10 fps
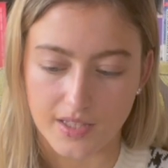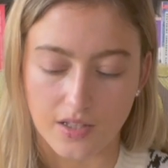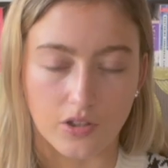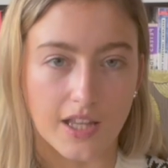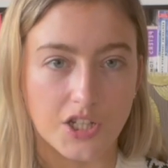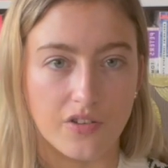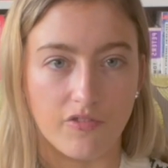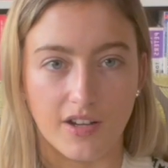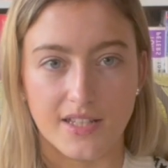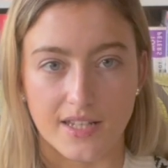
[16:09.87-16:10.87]
Unless you've
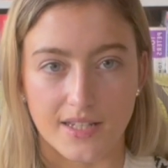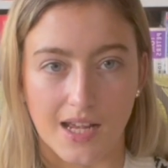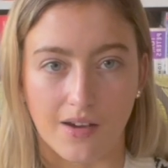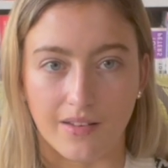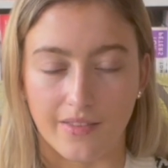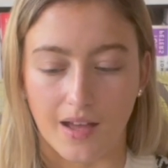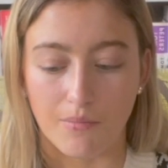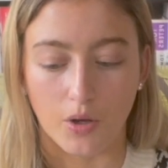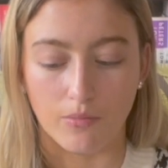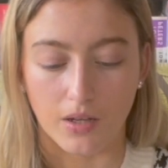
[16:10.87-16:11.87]
written it down in that
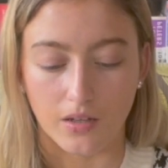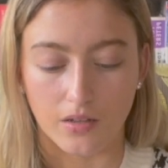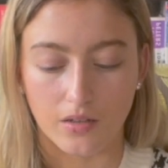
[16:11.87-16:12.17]
moment,